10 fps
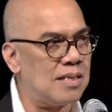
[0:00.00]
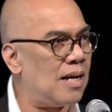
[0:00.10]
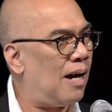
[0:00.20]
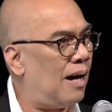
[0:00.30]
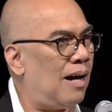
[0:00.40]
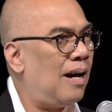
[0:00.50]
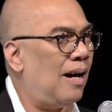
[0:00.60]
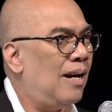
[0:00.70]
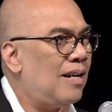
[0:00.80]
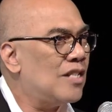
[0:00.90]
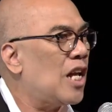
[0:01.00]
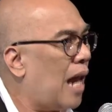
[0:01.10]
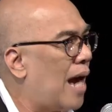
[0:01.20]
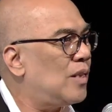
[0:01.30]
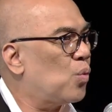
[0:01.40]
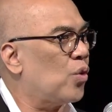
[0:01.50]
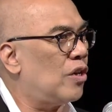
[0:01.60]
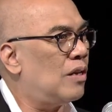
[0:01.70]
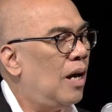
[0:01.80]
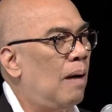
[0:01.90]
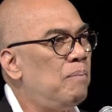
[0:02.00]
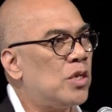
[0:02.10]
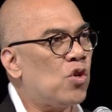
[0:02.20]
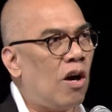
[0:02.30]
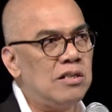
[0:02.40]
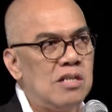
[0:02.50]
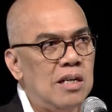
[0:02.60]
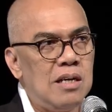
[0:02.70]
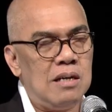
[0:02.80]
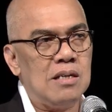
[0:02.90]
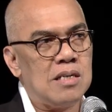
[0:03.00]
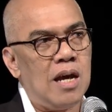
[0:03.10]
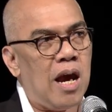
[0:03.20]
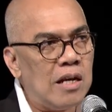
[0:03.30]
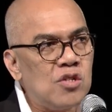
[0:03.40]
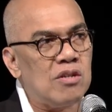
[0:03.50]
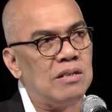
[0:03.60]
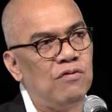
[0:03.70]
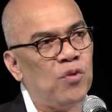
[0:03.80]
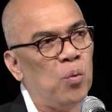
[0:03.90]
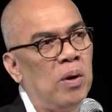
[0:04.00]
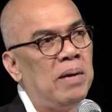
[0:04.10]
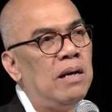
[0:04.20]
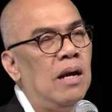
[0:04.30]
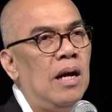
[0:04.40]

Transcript: is uh, is a light word. Misogyny is hatred for women.